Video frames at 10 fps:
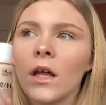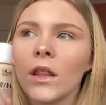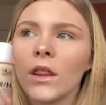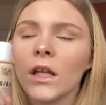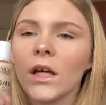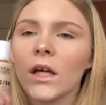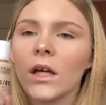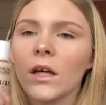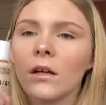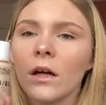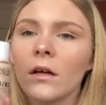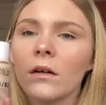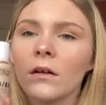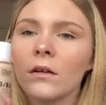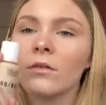their
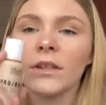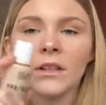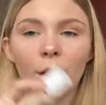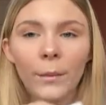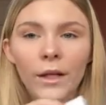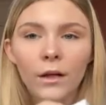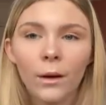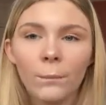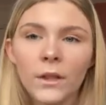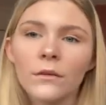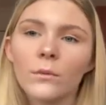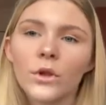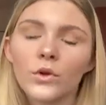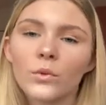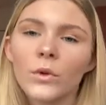the rest of their makeup, because I want to
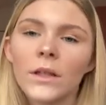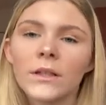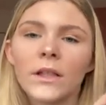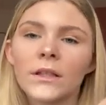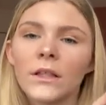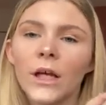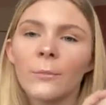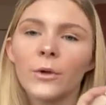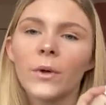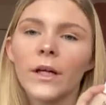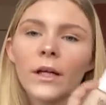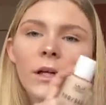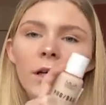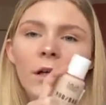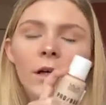do a testing MUA
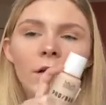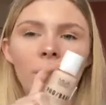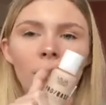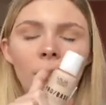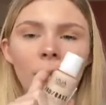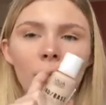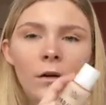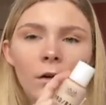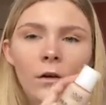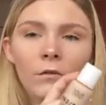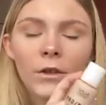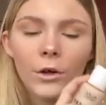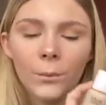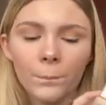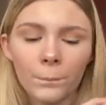video.
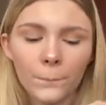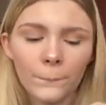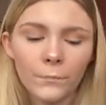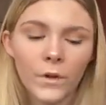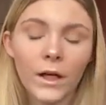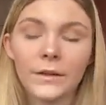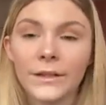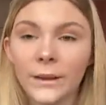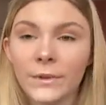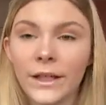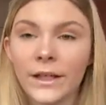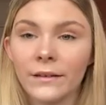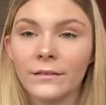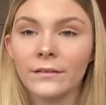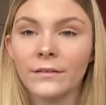As I keep saying,
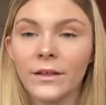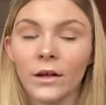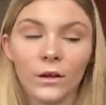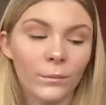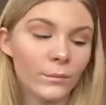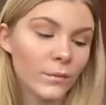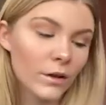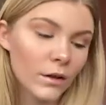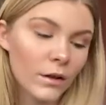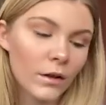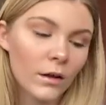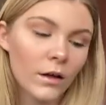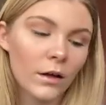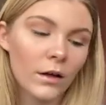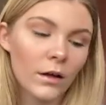
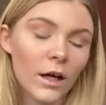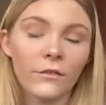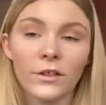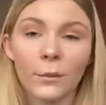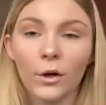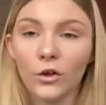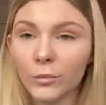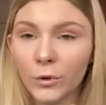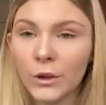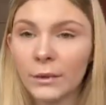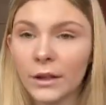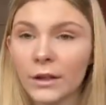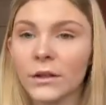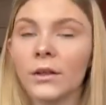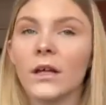every time I go onto Beauty Bay,
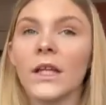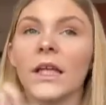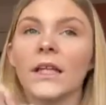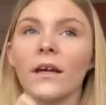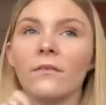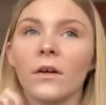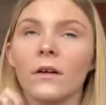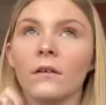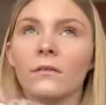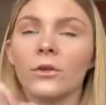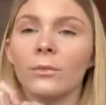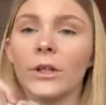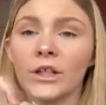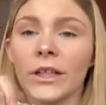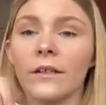they never do my
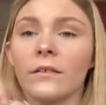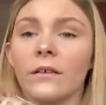shade in